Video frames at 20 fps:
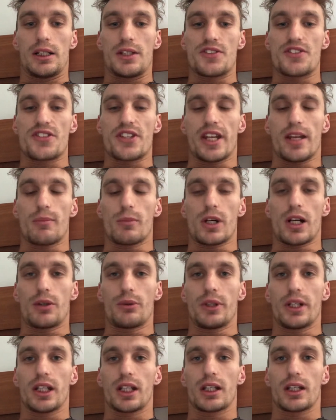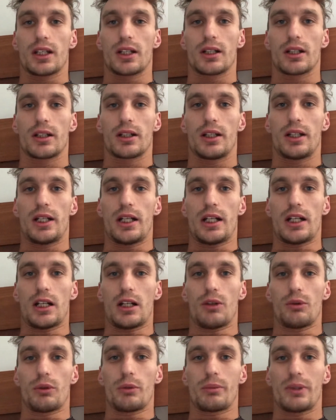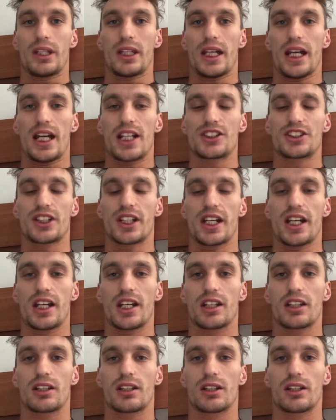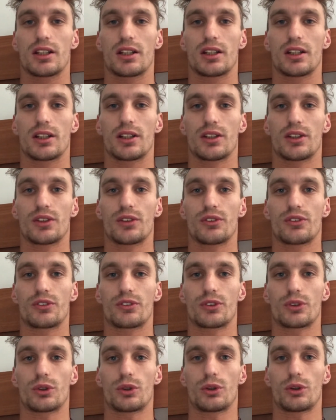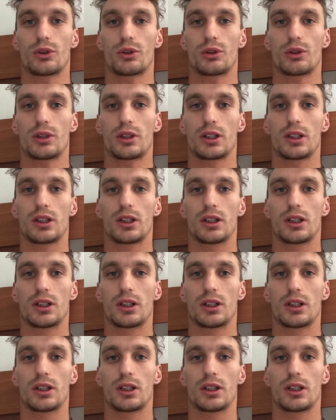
Stand By Rick will be the hashtag for